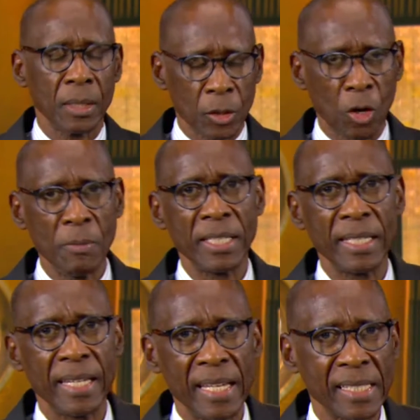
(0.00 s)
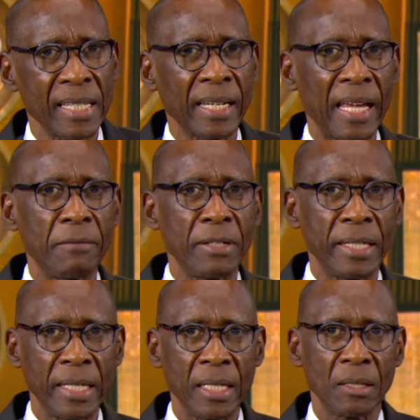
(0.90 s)
The committee is
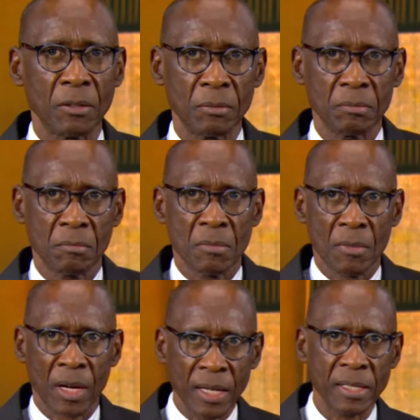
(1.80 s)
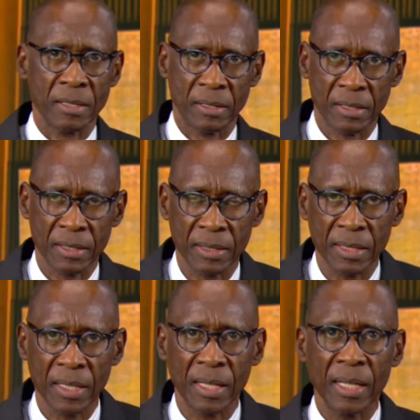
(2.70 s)
gravely concerned
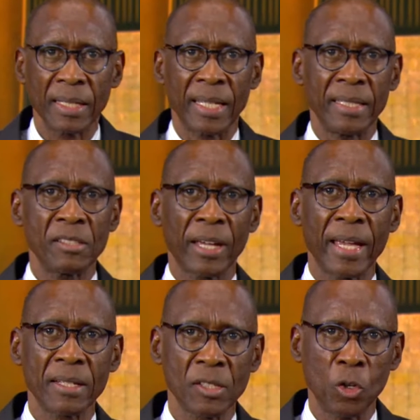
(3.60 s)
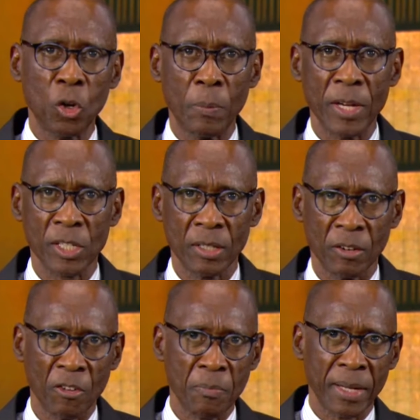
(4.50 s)
that Israel's
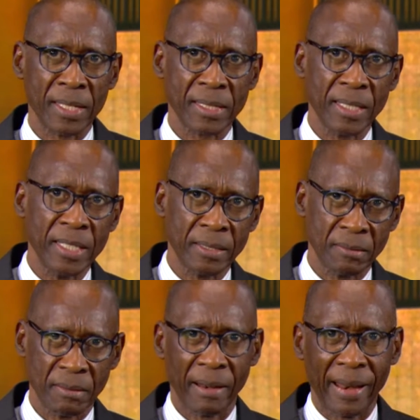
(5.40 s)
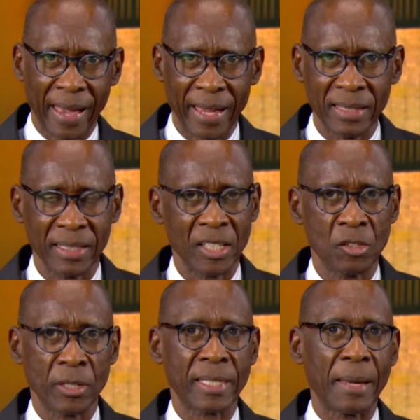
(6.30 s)
occupation of Palestinian land
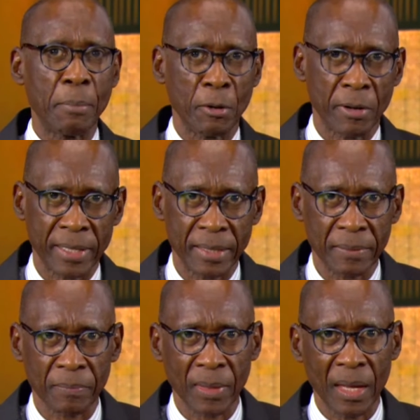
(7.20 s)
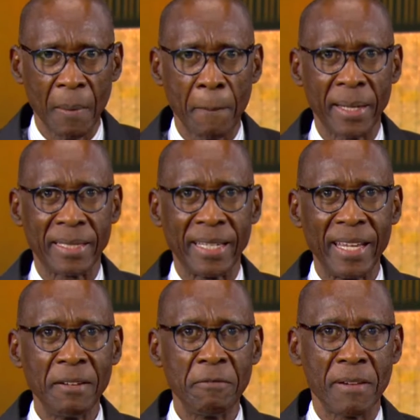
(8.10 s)
is not temporary, but
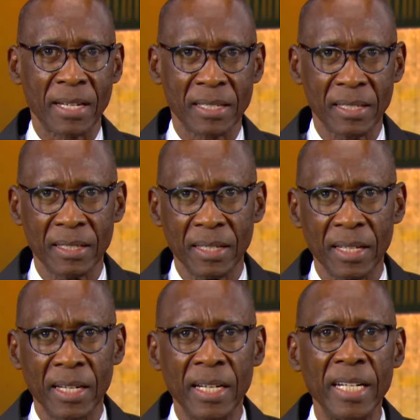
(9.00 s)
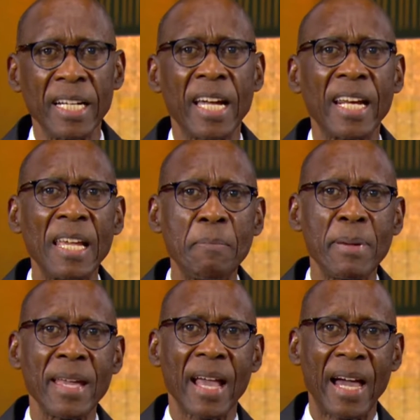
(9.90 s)
in fact, a
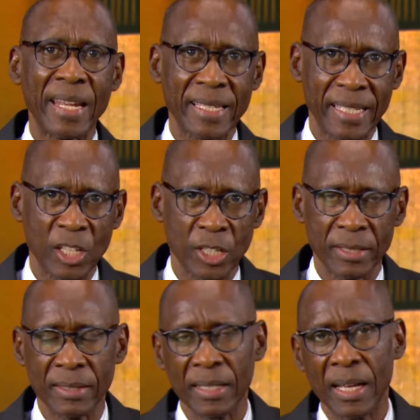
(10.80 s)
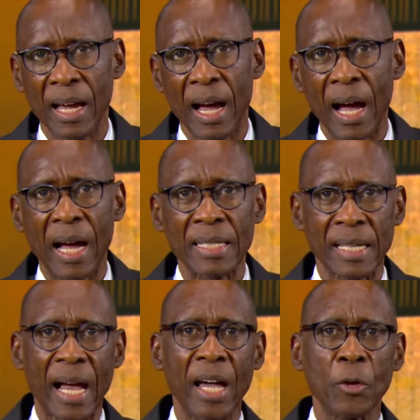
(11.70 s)
creeping annexation,
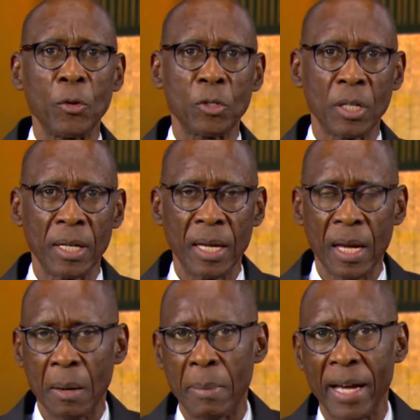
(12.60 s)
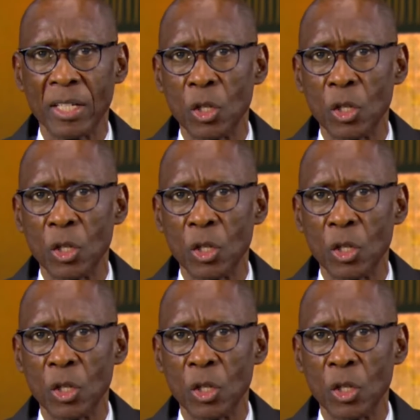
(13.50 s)
as argued by